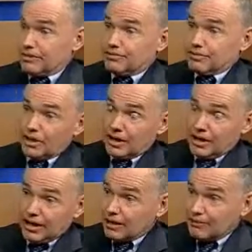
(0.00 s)
So
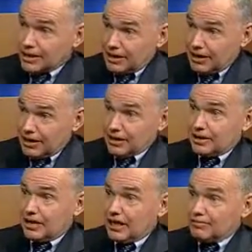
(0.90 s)
every
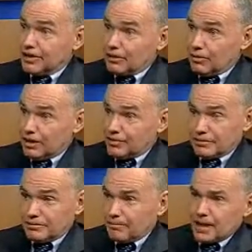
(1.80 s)
comment, every question,